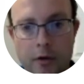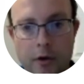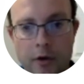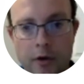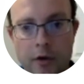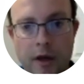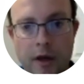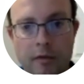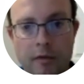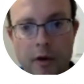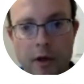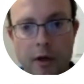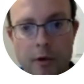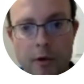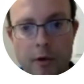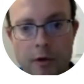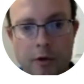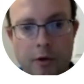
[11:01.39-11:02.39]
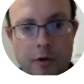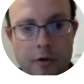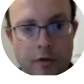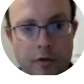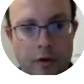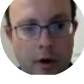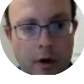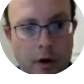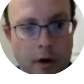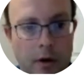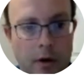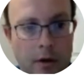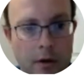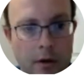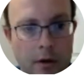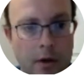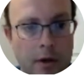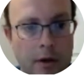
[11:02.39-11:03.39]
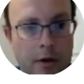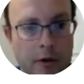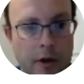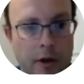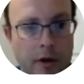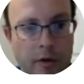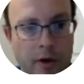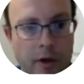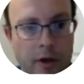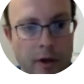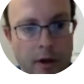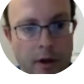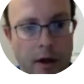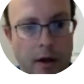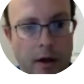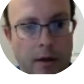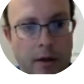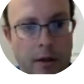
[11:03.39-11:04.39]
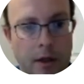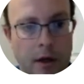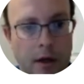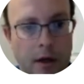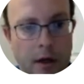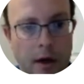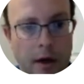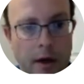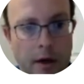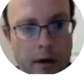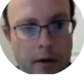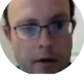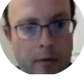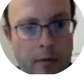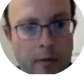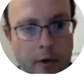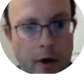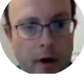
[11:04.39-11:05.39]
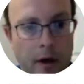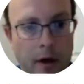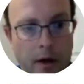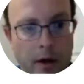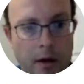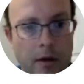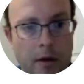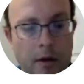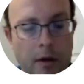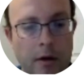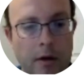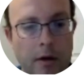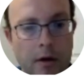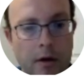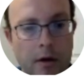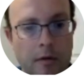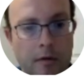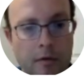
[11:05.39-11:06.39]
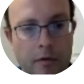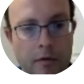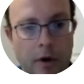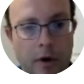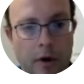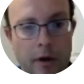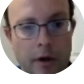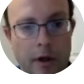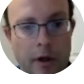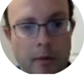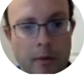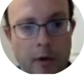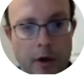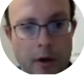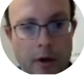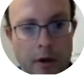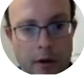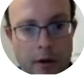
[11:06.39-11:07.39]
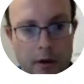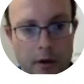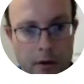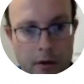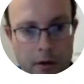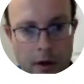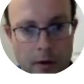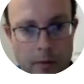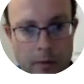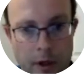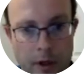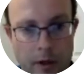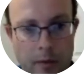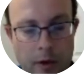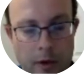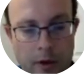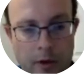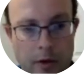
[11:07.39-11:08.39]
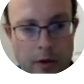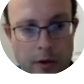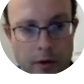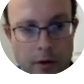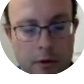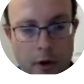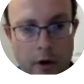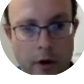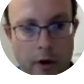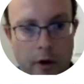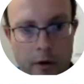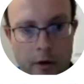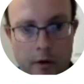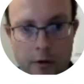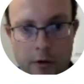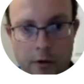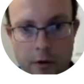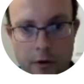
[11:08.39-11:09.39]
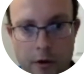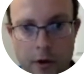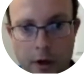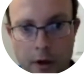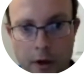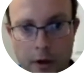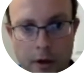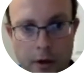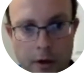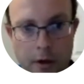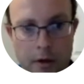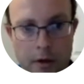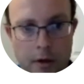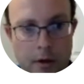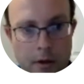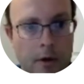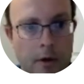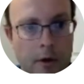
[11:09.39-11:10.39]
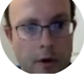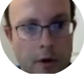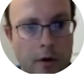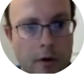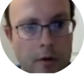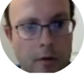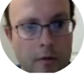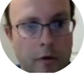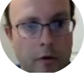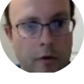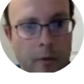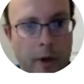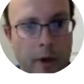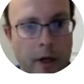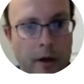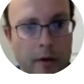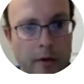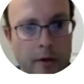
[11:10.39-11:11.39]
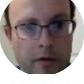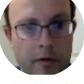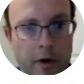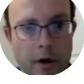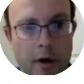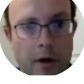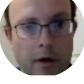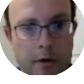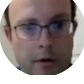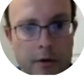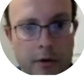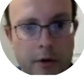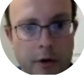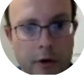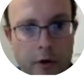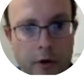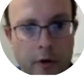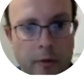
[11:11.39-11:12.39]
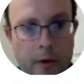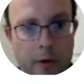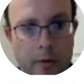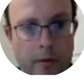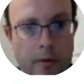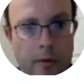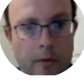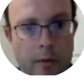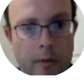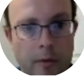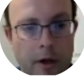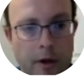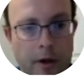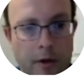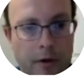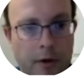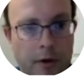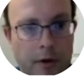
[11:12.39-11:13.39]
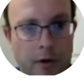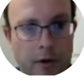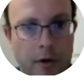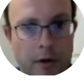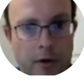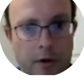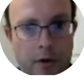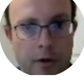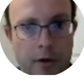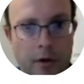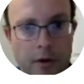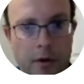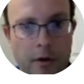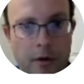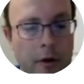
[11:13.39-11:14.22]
To save an image to a file, cv.imwrite file name image, starry_night. No, format of the file is determined by its extension.